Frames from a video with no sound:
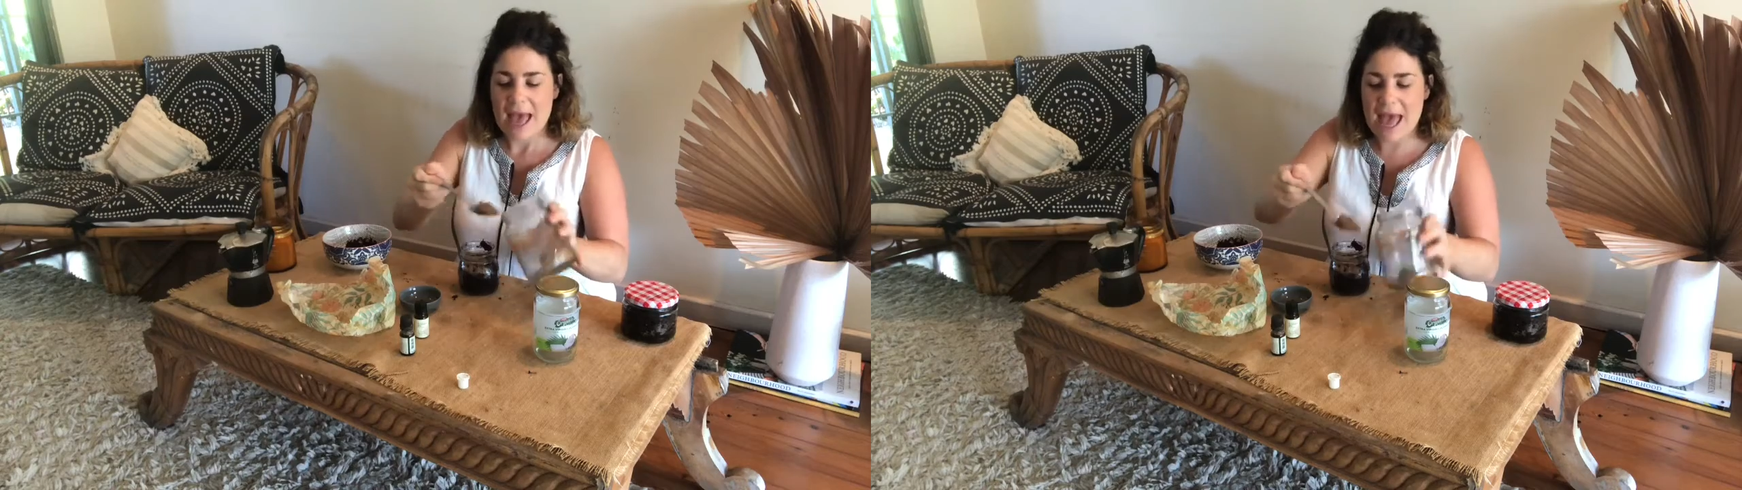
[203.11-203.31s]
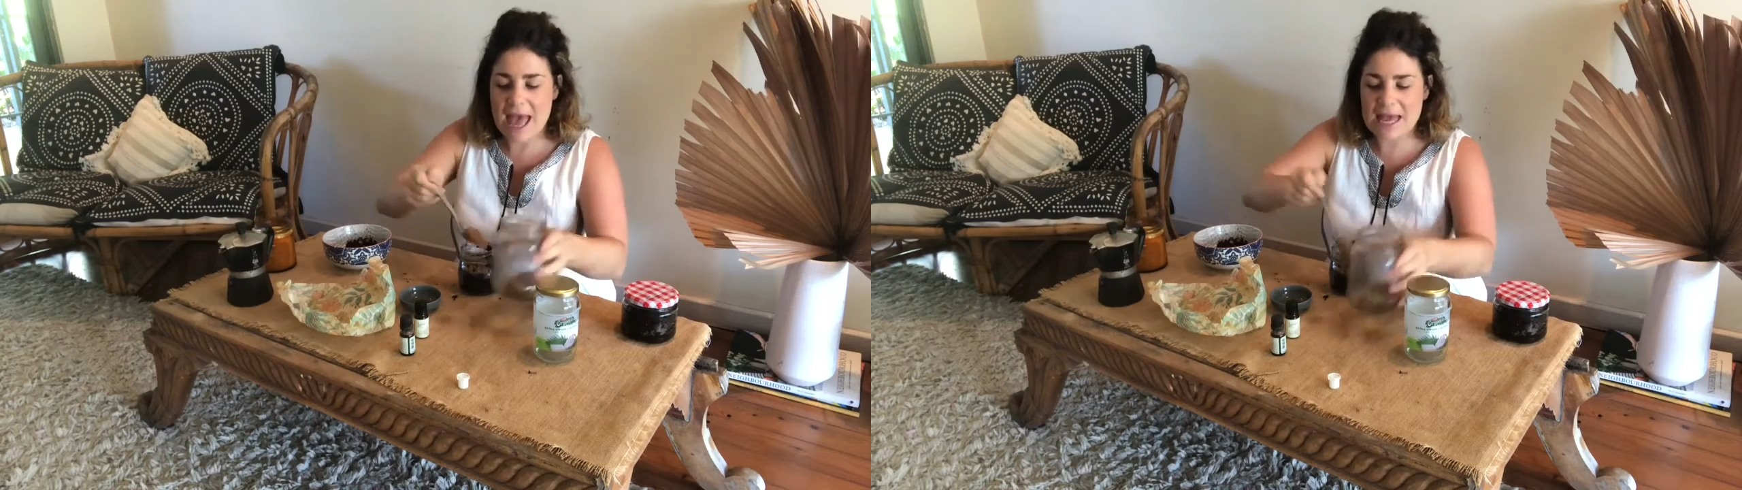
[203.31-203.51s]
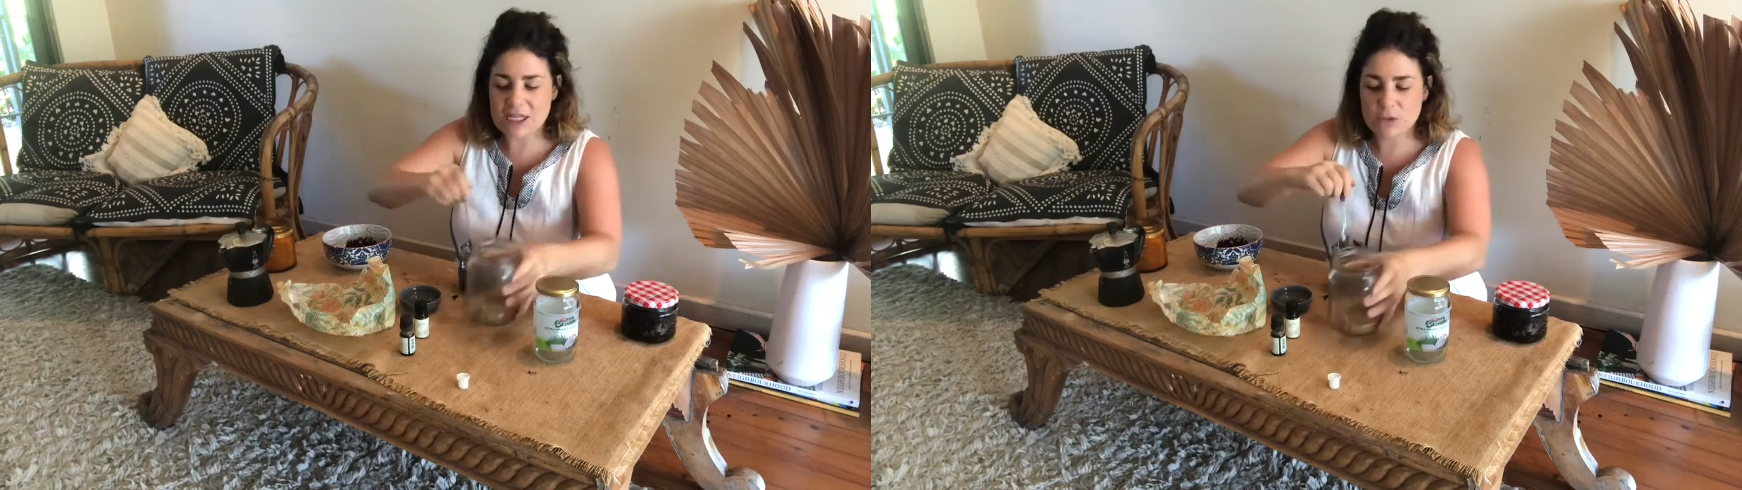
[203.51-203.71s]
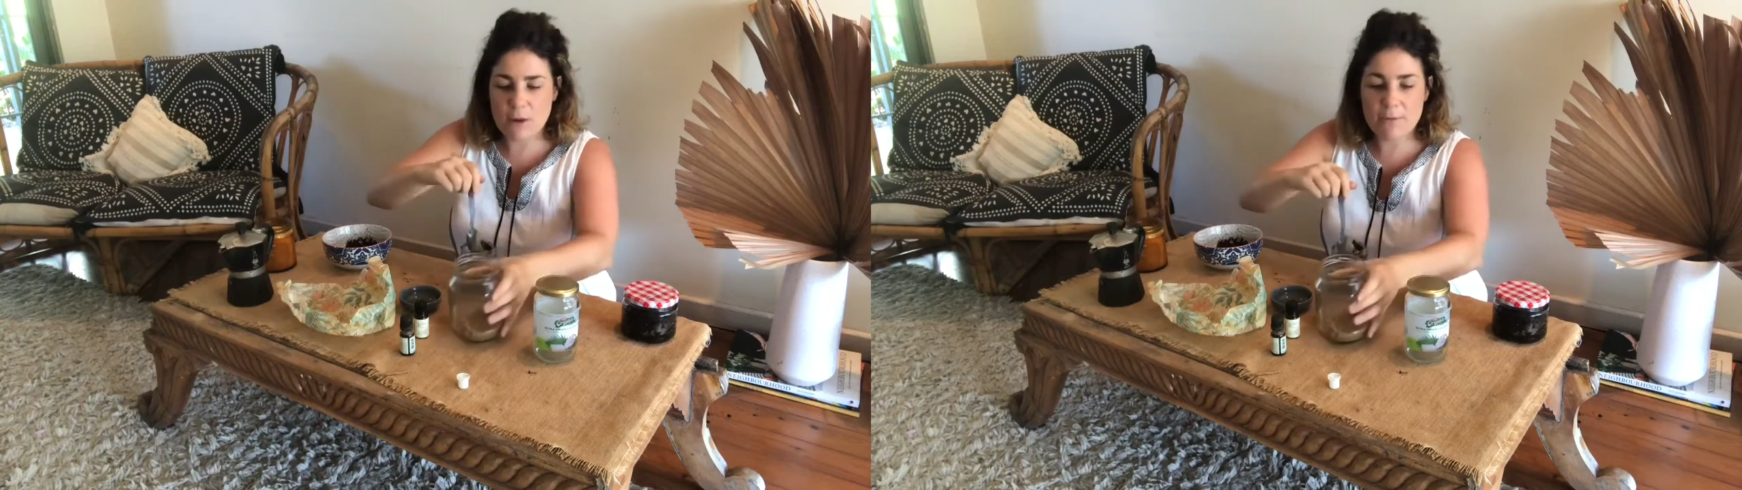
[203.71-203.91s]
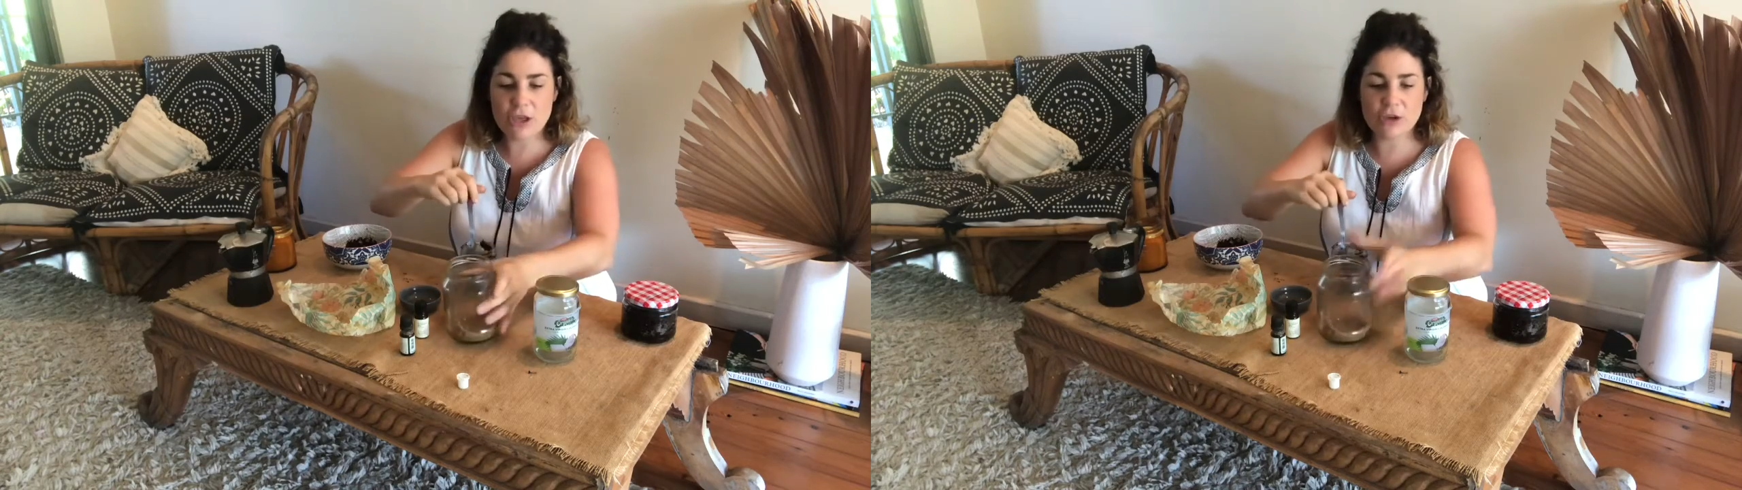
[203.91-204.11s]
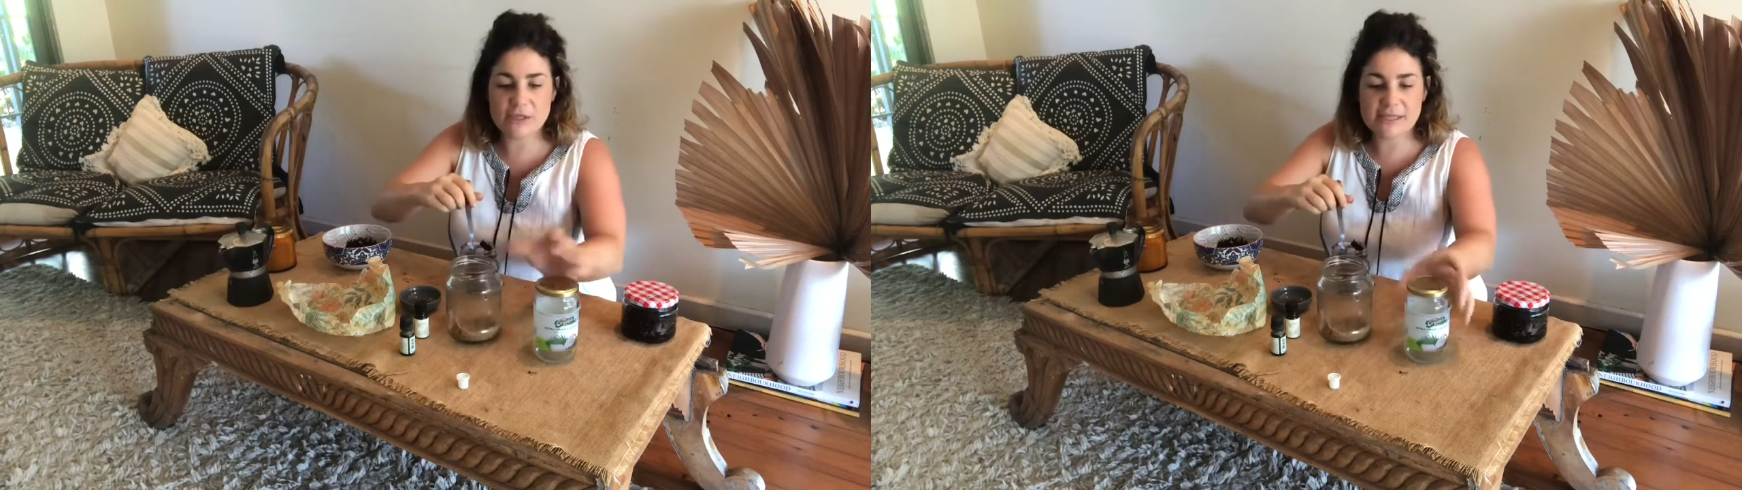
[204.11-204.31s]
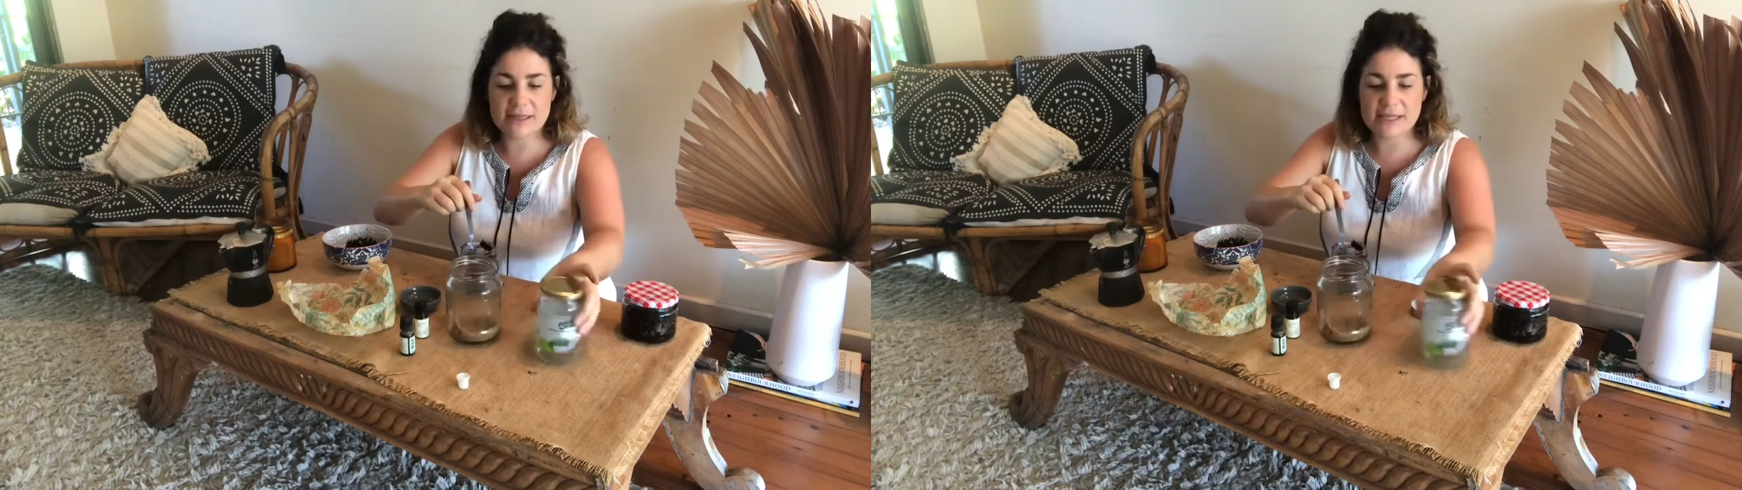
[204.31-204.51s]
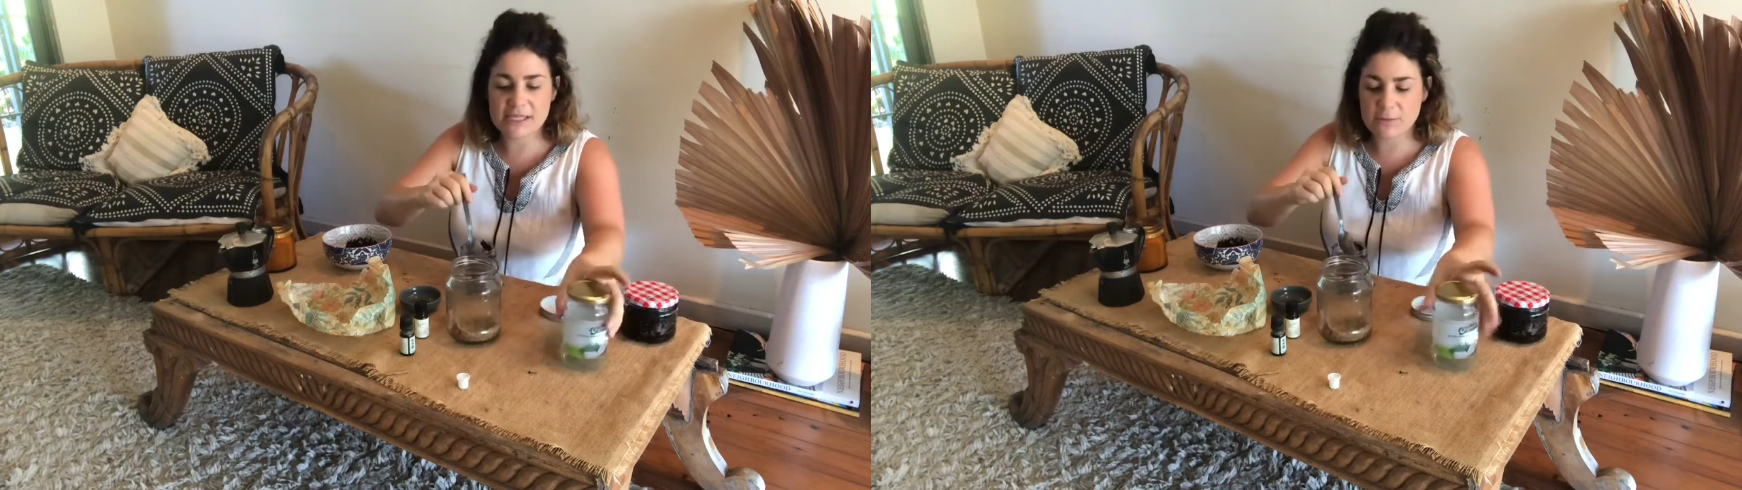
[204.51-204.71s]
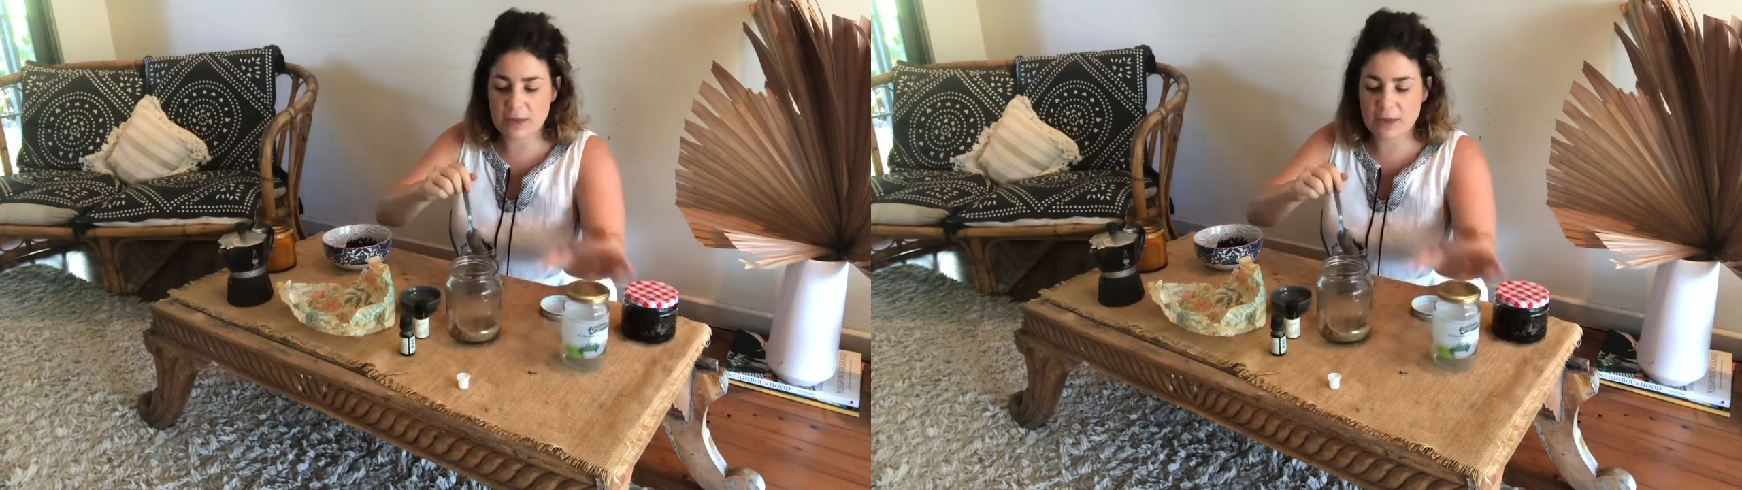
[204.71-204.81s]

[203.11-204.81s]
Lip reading: And when we're using this,